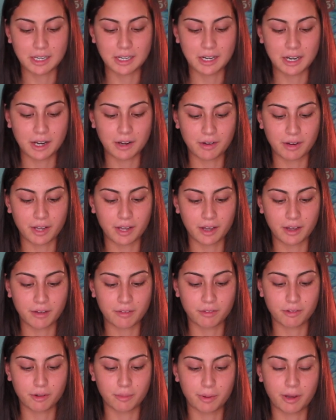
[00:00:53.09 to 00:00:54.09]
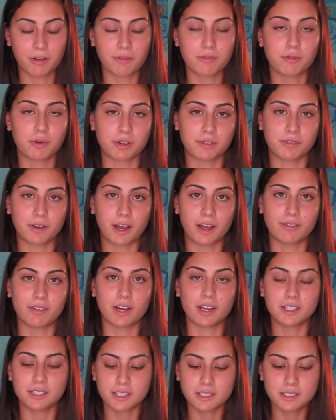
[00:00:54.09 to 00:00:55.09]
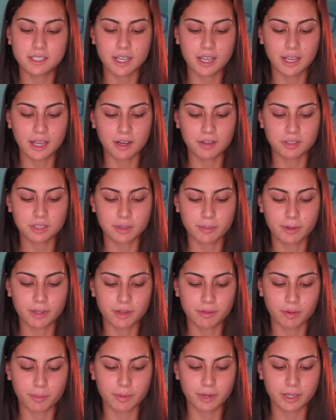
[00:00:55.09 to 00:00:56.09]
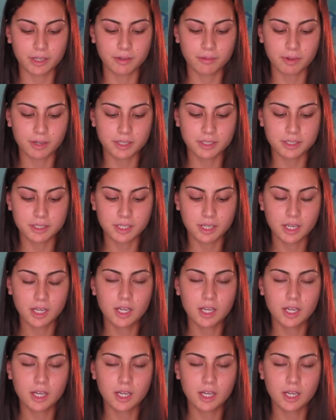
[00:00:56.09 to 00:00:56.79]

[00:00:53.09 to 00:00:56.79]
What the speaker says: And now I have about 45. I did take out some of the repeated ones,